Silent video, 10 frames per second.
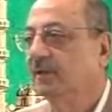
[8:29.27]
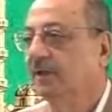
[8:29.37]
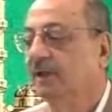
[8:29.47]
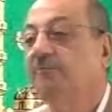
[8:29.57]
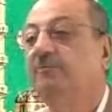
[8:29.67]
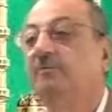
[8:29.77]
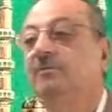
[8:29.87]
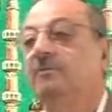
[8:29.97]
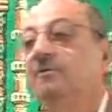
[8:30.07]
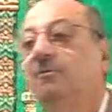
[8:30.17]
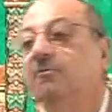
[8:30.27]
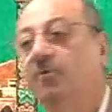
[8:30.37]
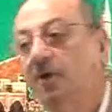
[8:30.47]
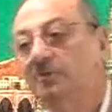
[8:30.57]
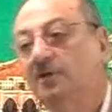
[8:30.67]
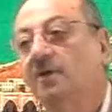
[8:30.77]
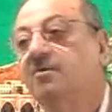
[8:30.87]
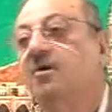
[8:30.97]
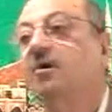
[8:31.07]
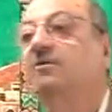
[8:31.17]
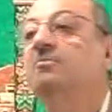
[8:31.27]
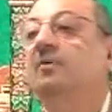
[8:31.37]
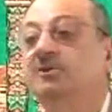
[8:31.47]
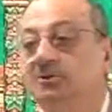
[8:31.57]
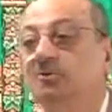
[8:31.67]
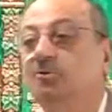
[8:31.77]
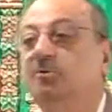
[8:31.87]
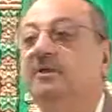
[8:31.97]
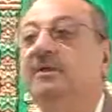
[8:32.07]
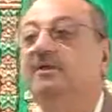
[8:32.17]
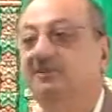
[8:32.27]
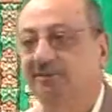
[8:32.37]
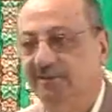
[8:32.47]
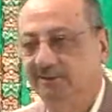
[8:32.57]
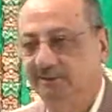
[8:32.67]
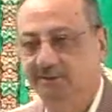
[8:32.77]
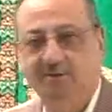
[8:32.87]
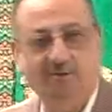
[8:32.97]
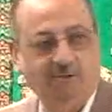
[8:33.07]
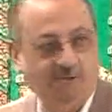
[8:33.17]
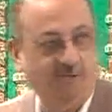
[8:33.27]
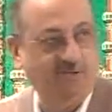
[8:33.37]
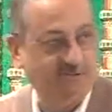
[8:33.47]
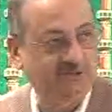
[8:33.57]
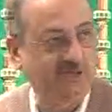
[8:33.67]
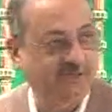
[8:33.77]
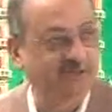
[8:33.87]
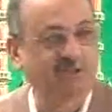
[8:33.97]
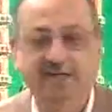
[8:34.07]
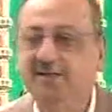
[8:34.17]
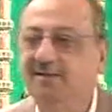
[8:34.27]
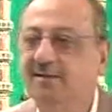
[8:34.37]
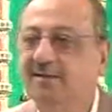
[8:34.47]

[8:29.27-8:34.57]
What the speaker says: if the verbs are not majzoom in its original state,